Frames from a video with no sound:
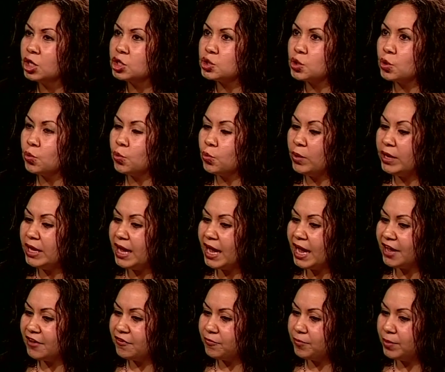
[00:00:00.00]
So we
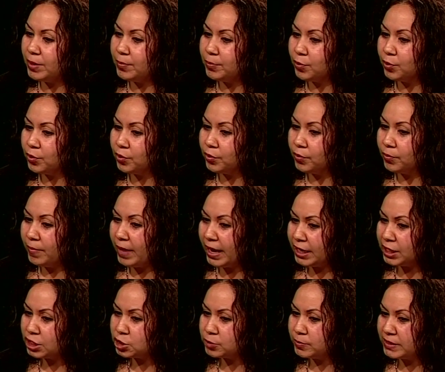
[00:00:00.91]
have people,
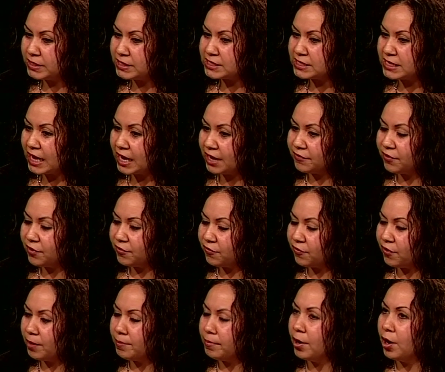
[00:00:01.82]
management staff
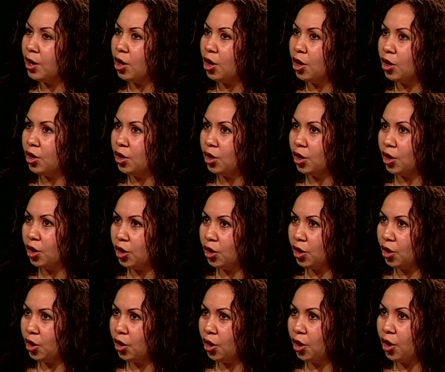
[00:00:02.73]
from
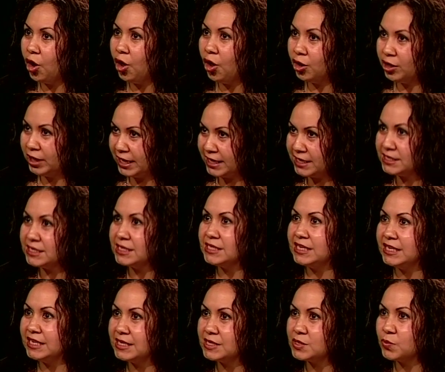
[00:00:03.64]
all
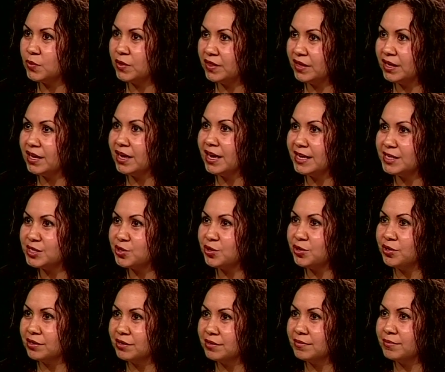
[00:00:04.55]
entities within
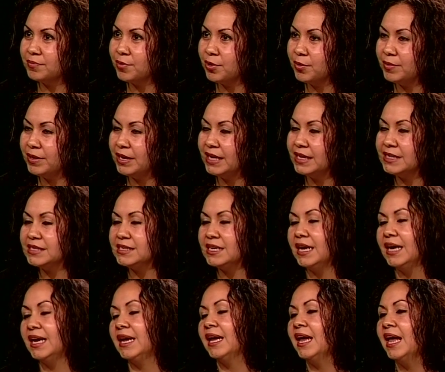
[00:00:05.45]
Kaiser
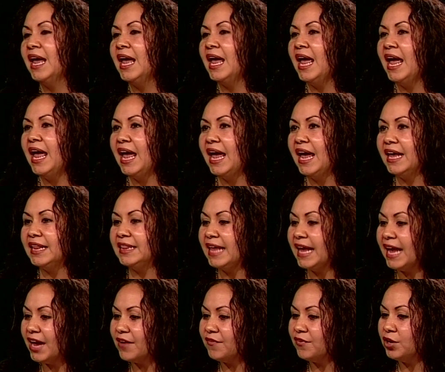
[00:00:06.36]
Permanente, and
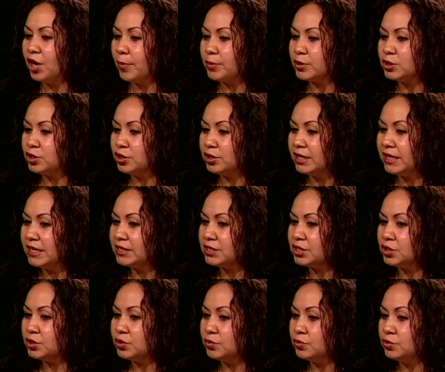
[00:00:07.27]
they have an opportunity
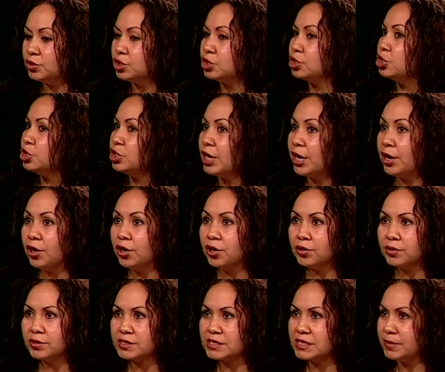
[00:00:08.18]
to just
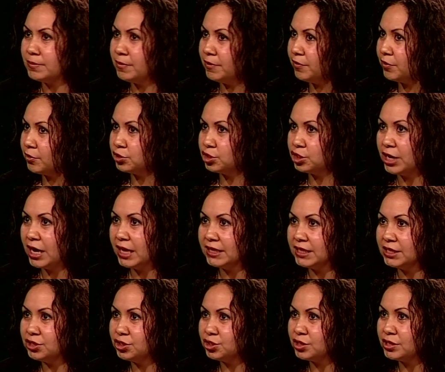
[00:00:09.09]
share some of their
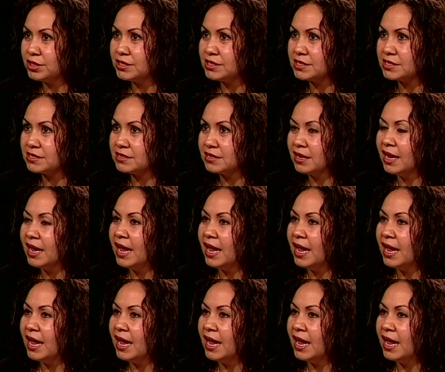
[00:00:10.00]
challenges.